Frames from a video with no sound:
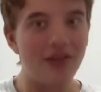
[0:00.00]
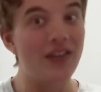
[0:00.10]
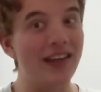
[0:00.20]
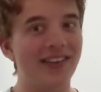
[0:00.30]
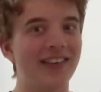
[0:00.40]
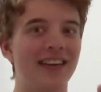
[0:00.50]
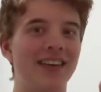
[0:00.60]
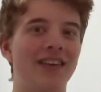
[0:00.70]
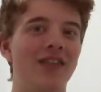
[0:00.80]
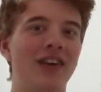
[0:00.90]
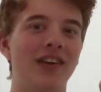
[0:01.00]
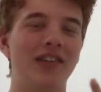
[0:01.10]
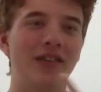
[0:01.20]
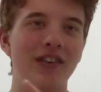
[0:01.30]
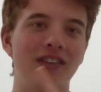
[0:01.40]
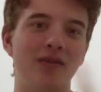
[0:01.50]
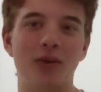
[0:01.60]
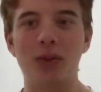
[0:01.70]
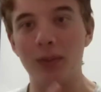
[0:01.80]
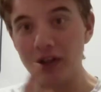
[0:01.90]
this is the end of the video, so this is
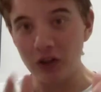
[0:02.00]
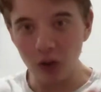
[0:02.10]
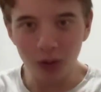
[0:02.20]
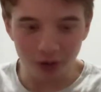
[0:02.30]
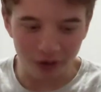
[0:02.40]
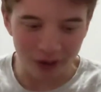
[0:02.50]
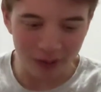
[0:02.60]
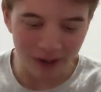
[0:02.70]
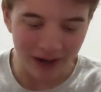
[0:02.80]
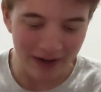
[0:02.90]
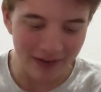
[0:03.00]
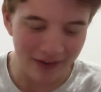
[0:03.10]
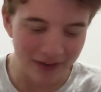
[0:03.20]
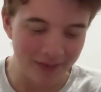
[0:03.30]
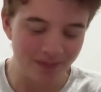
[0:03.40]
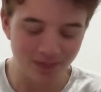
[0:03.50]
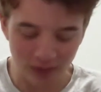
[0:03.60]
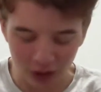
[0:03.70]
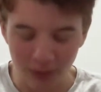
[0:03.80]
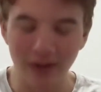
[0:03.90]
probably your dream, and I
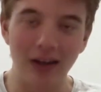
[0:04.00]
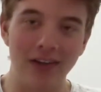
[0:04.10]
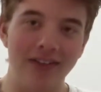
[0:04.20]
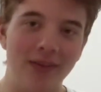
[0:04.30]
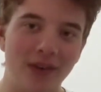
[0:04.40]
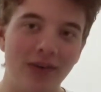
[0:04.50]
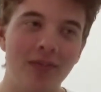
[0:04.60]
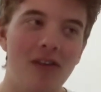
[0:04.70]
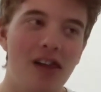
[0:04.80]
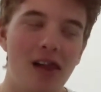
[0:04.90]
hope you learned something.